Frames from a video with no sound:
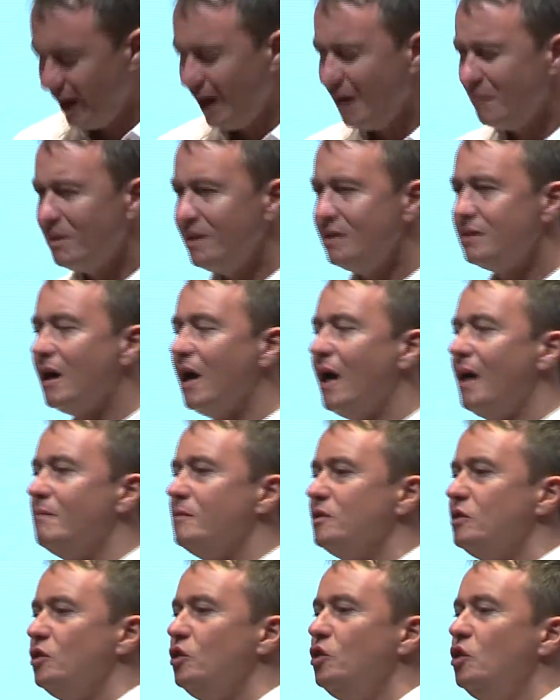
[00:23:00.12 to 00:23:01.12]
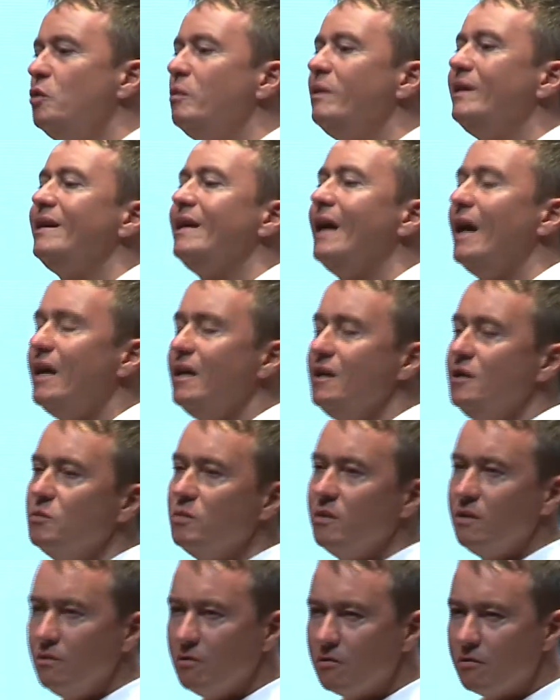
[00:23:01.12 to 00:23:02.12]
How many times do you
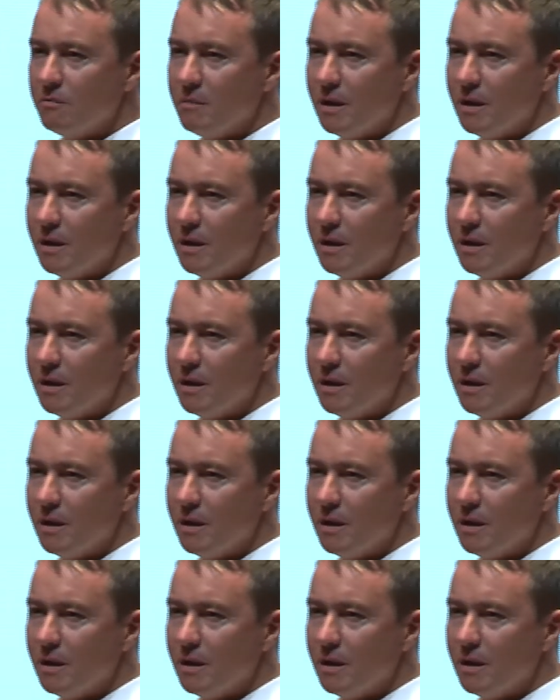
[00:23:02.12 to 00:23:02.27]
engage with your